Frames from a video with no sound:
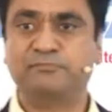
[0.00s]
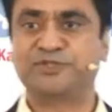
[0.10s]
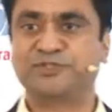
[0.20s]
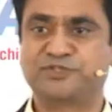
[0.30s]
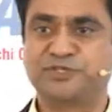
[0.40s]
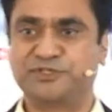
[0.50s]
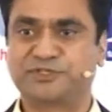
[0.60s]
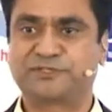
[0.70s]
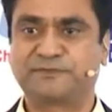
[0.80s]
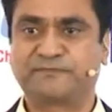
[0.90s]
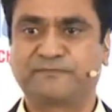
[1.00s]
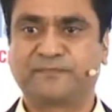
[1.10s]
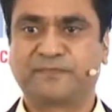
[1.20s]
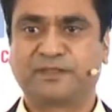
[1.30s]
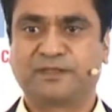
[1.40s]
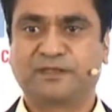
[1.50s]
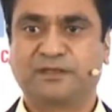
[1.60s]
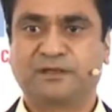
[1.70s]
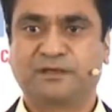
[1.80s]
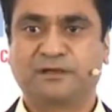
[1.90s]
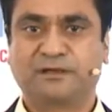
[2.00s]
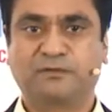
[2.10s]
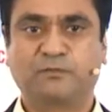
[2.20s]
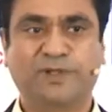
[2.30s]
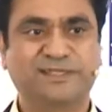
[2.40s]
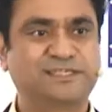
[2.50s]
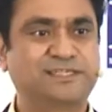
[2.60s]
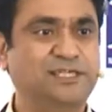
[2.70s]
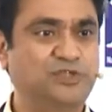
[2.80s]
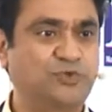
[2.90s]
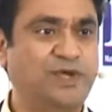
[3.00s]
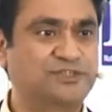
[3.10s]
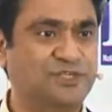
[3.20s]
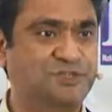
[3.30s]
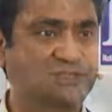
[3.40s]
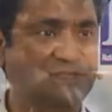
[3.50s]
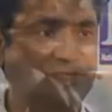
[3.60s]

businesses will cease to exist